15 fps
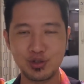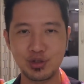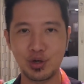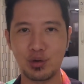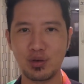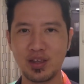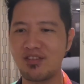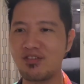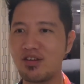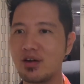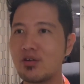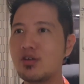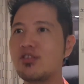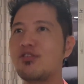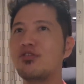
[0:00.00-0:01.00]
So yeah,
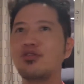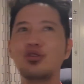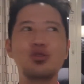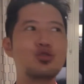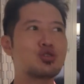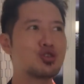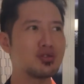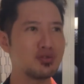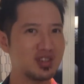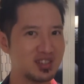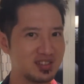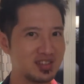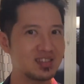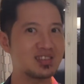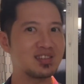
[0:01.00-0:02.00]
very
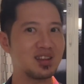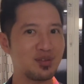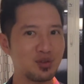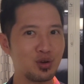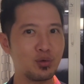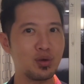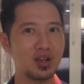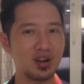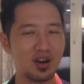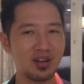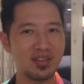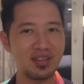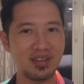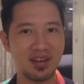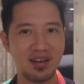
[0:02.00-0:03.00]
futuristic stuff going
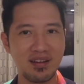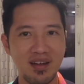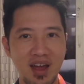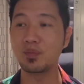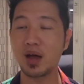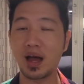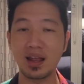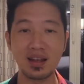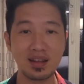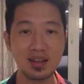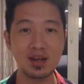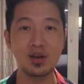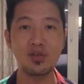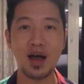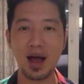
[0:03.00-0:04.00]
on there. I
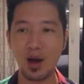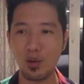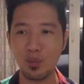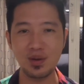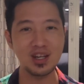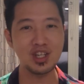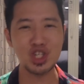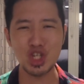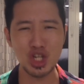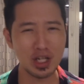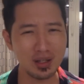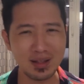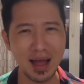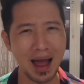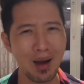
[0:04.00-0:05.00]
love how many
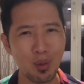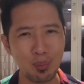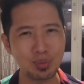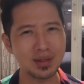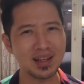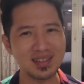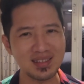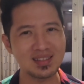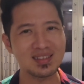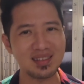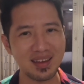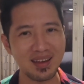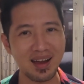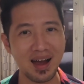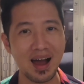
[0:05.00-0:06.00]
chill out places
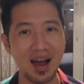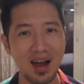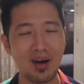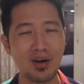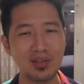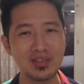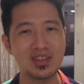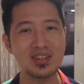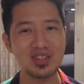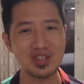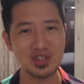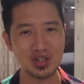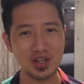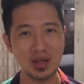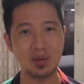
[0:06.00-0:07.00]
there are on this
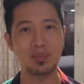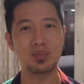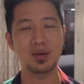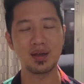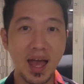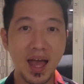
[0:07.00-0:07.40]
ship.